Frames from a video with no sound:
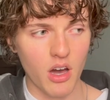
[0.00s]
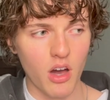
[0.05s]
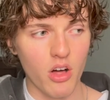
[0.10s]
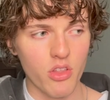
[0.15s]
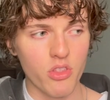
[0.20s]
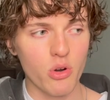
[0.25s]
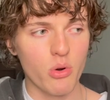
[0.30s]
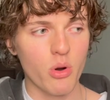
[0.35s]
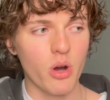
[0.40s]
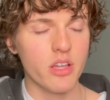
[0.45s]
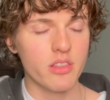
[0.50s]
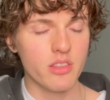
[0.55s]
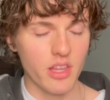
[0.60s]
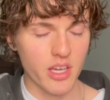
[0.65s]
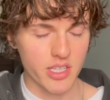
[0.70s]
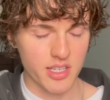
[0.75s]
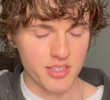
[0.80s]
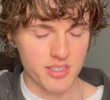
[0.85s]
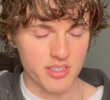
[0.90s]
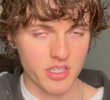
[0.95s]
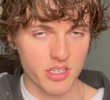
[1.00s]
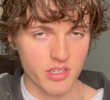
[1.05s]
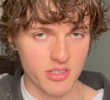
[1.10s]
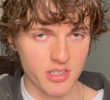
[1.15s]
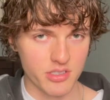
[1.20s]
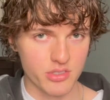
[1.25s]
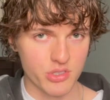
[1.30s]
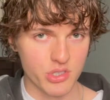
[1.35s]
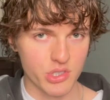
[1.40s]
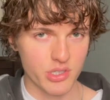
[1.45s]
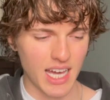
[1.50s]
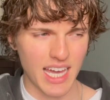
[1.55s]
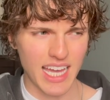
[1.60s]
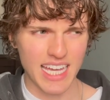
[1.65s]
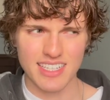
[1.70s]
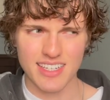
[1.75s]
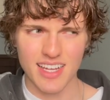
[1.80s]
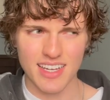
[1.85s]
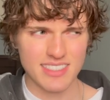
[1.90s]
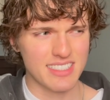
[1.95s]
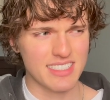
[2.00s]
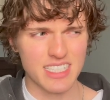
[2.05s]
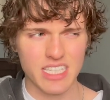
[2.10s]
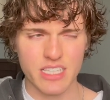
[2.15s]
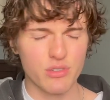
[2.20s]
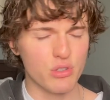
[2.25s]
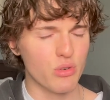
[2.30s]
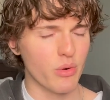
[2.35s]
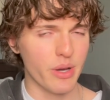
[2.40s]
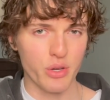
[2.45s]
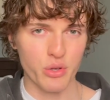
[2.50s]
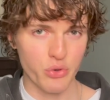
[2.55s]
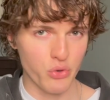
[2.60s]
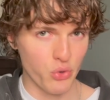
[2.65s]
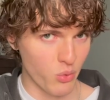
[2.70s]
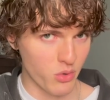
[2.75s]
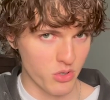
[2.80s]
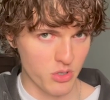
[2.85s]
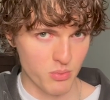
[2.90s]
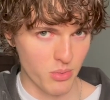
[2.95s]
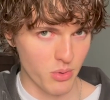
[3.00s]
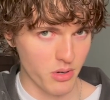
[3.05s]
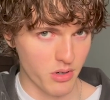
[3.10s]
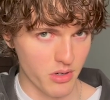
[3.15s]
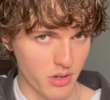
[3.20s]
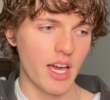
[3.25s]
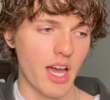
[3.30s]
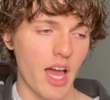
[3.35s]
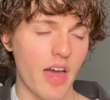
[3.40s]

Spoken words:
Although, unlike The Secret History, it doesn't give away who was murdered.